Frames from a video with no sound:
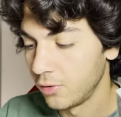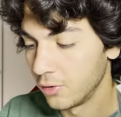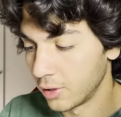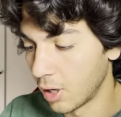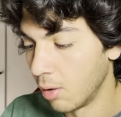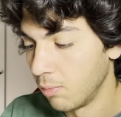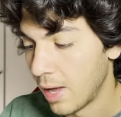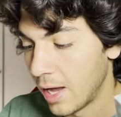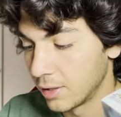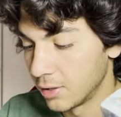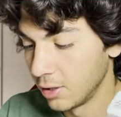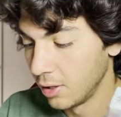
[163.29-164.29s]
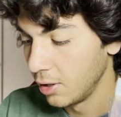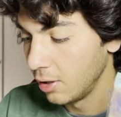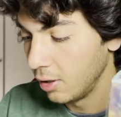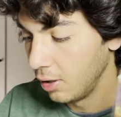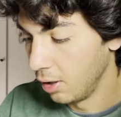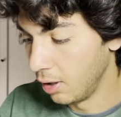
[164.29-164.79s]
They're compact.
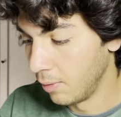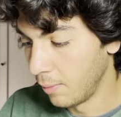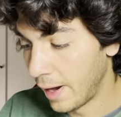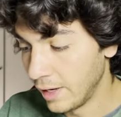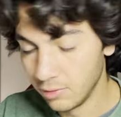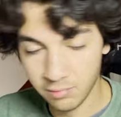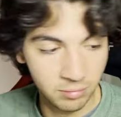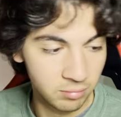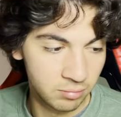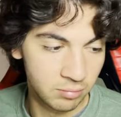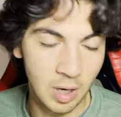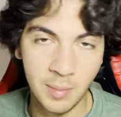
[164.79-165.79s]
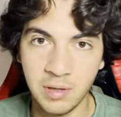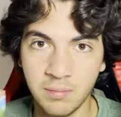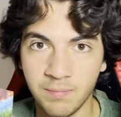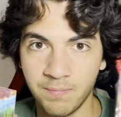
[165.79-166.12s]
Um, I, I mean,